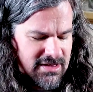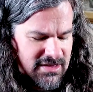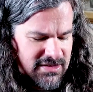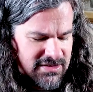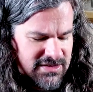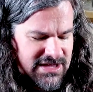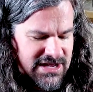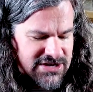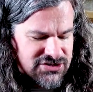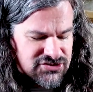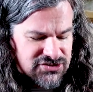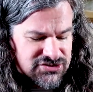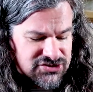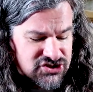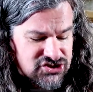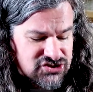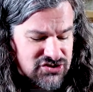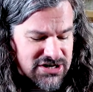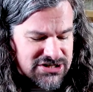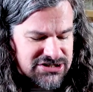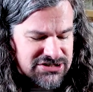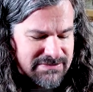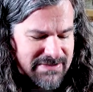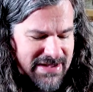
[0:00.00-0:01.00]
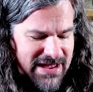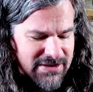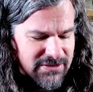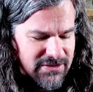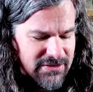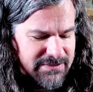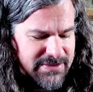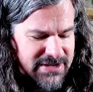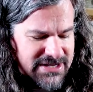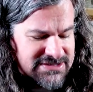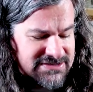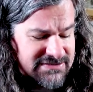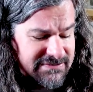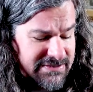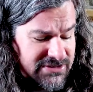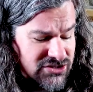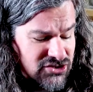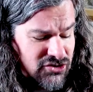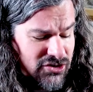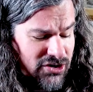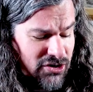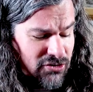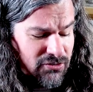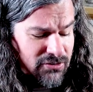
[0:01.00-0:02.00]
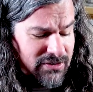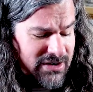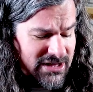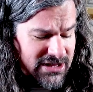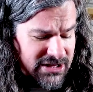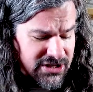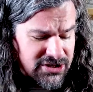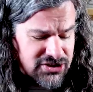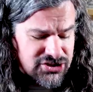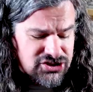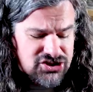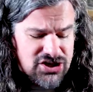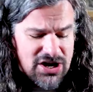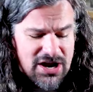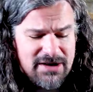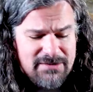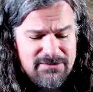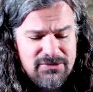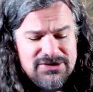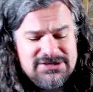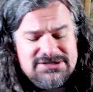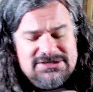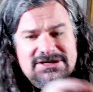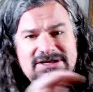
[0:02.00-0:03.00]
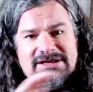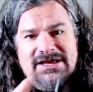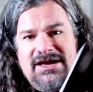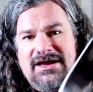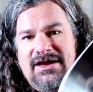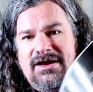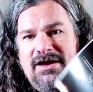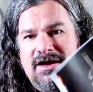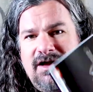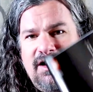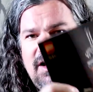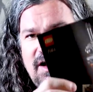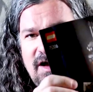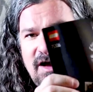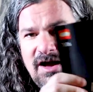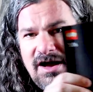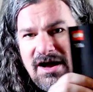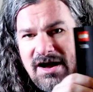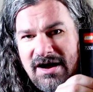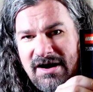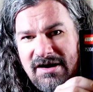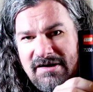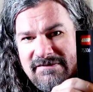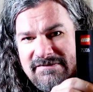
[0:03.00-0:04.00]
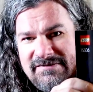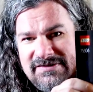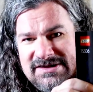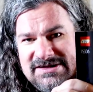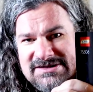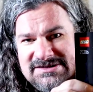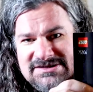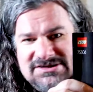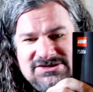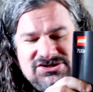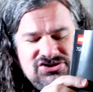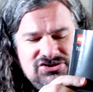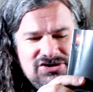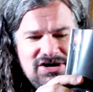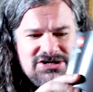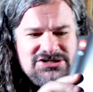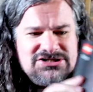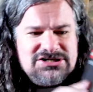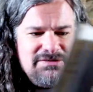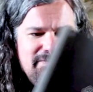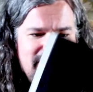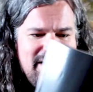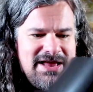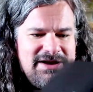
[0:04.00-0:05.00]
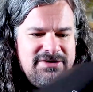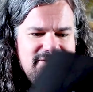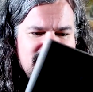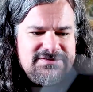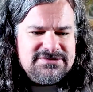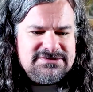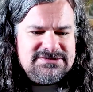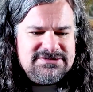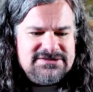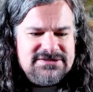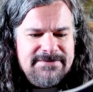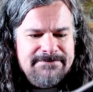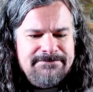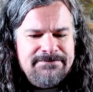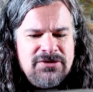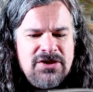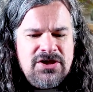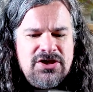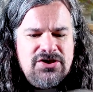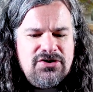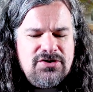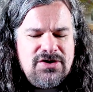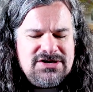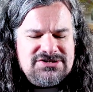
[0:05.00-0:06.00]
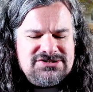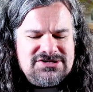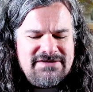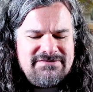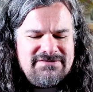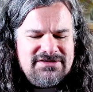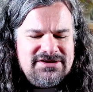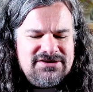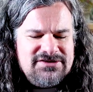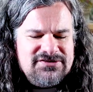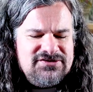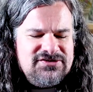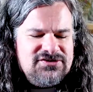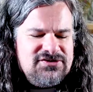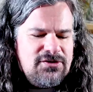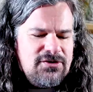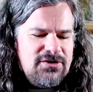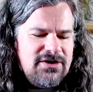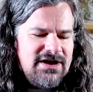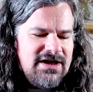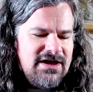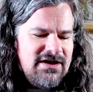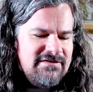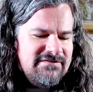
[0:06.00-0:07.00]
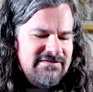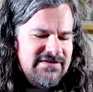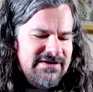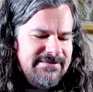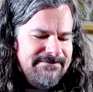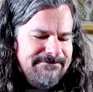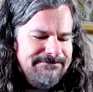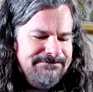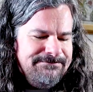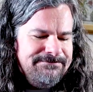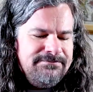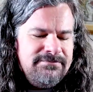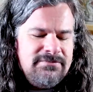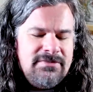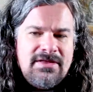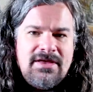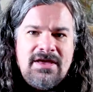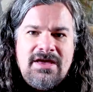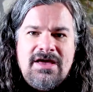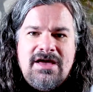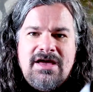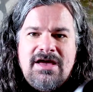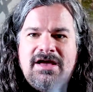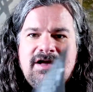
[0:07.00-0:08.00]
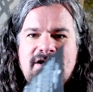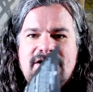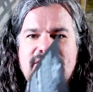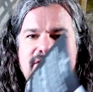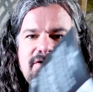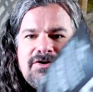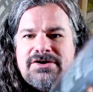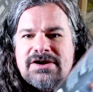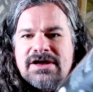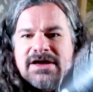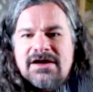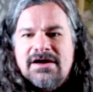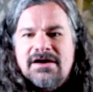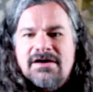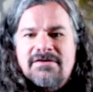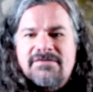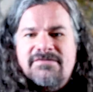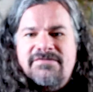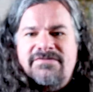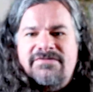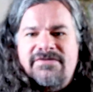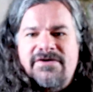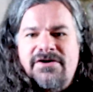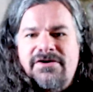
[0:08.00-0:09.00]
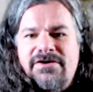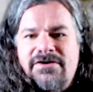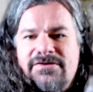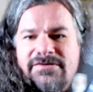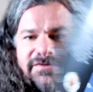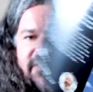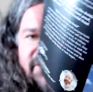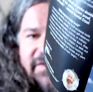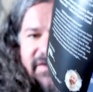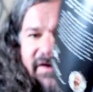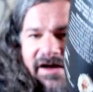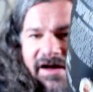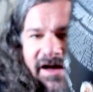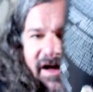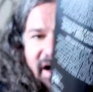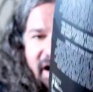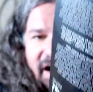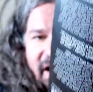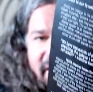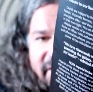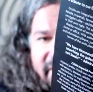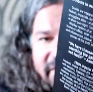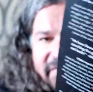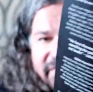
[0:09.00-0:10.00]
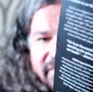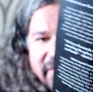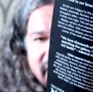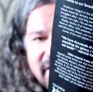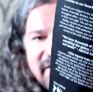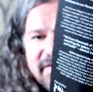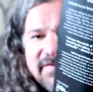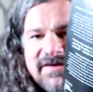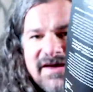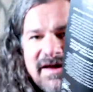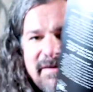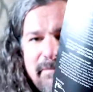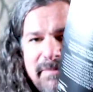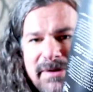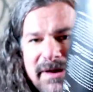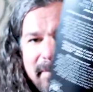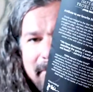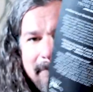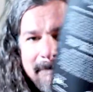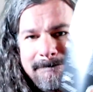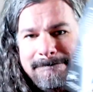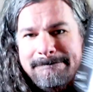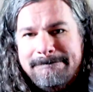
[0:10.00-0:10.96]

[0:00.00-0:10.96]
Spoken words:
the actual instruction manual, because I've been doing a really good job recently of these instruction manuals, you actually have a little story of it, including photos of Phil Tippett.